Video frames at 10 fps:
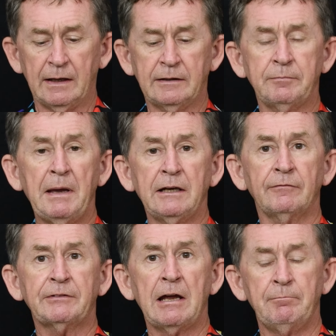it's
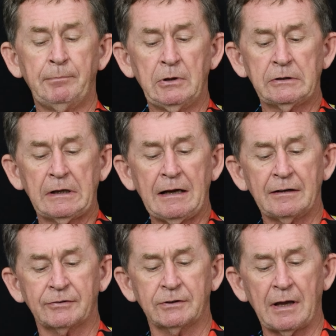made of tempered
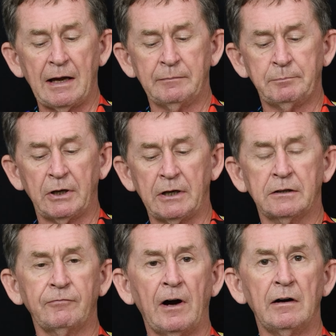glass, but
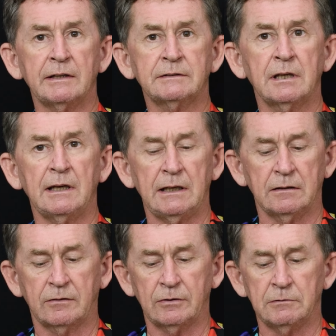it's very
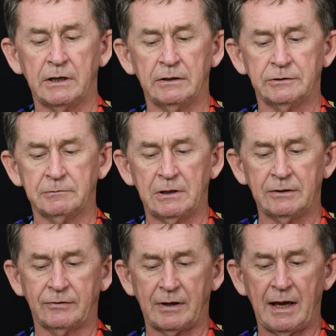thin, so in other
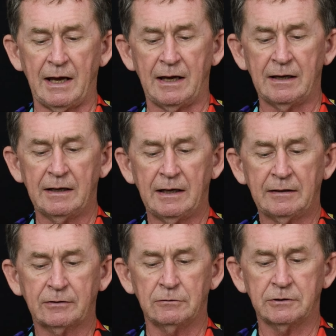words
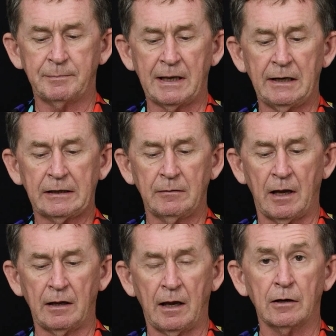it's going to be
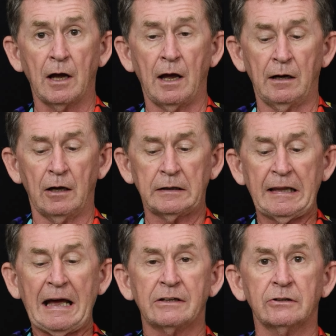a
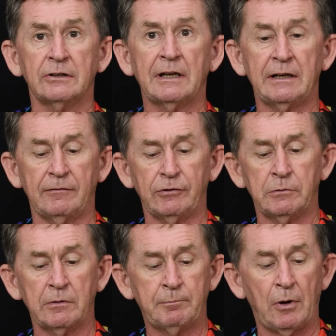lot lighter than if
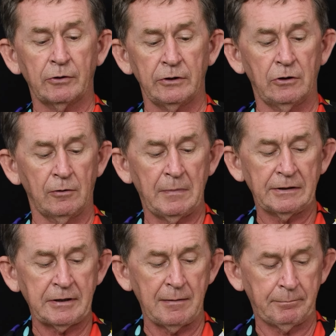you bought
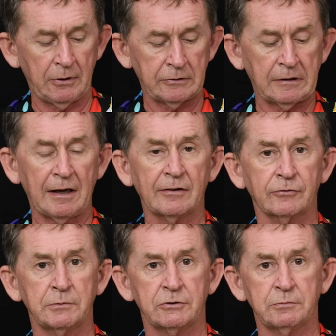normal tempered
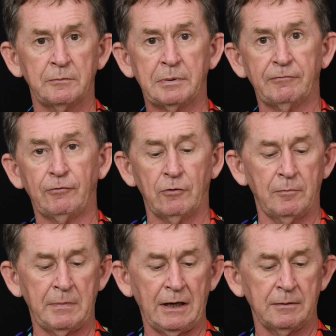glass, which would be
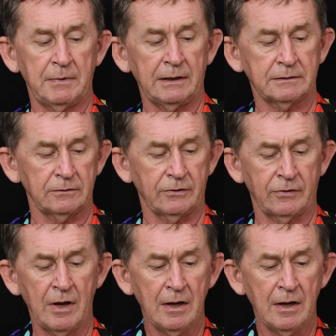4 millimeters.